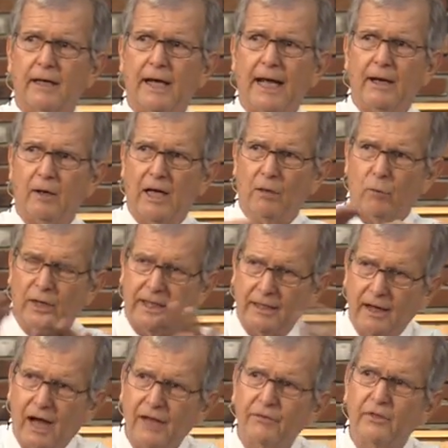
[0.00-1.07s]
And, and when he
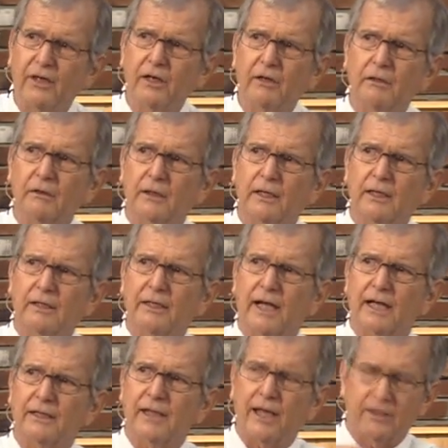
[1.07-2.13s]
got there,
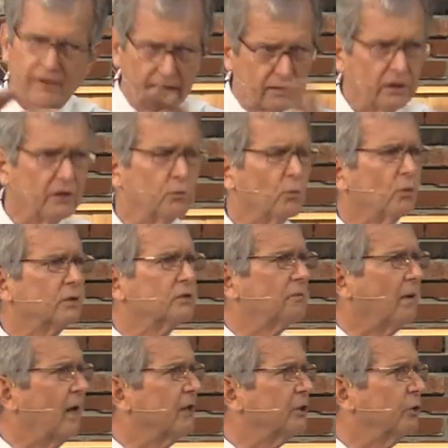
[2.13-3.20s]
they, they, they didn't
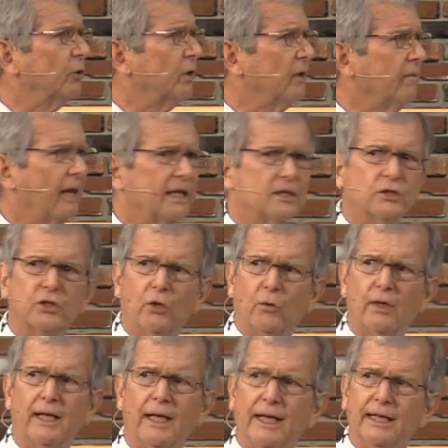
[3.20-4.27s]
respond to him. And
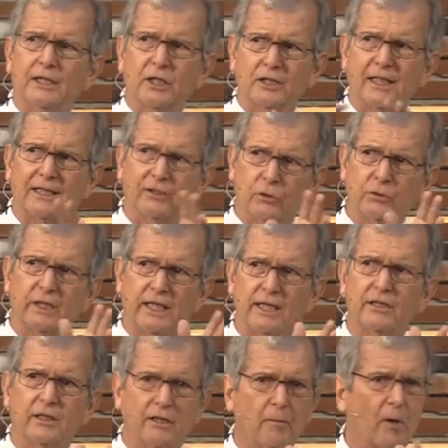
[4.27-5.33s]
so, just like those
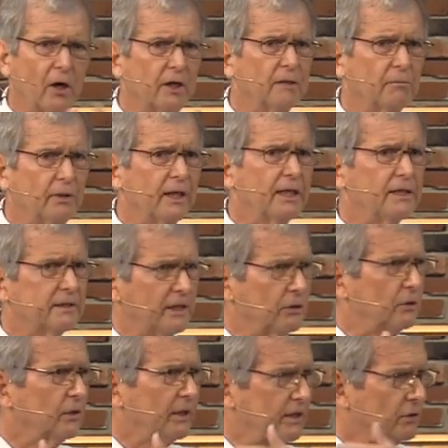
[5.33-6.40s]
kids in the marketplace, he
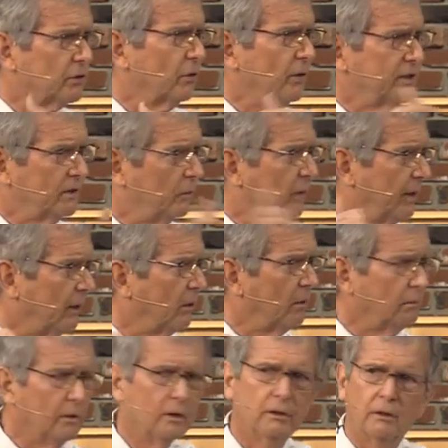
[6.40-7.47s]
took his toys and went
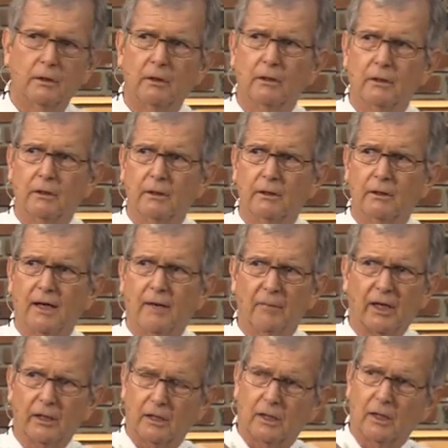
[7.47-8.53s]
home. I'm
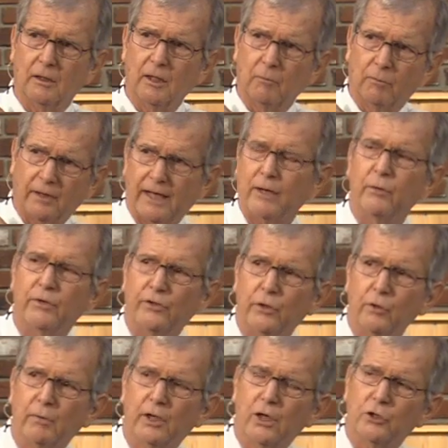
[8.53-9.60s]
not going to play with
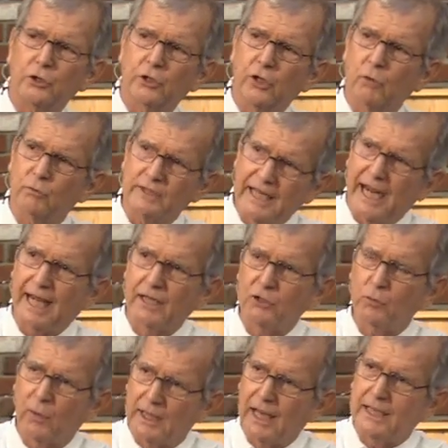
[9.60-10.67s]
you because you don't
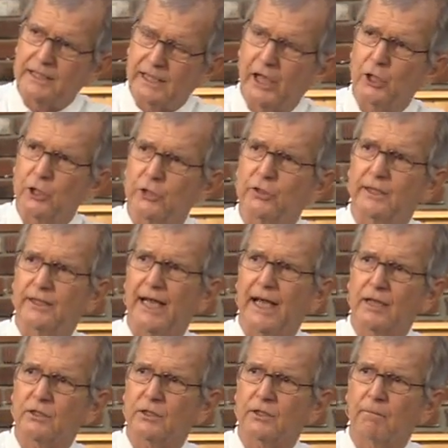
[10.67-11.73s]
dance when I tell you to
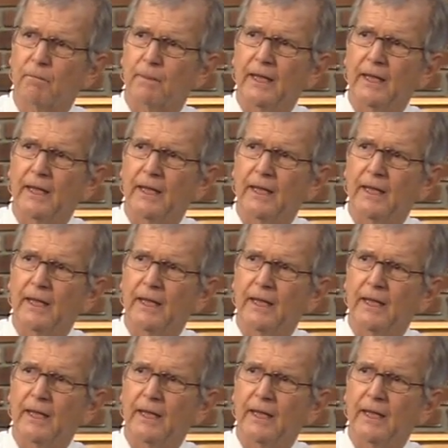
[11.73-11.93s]
dance.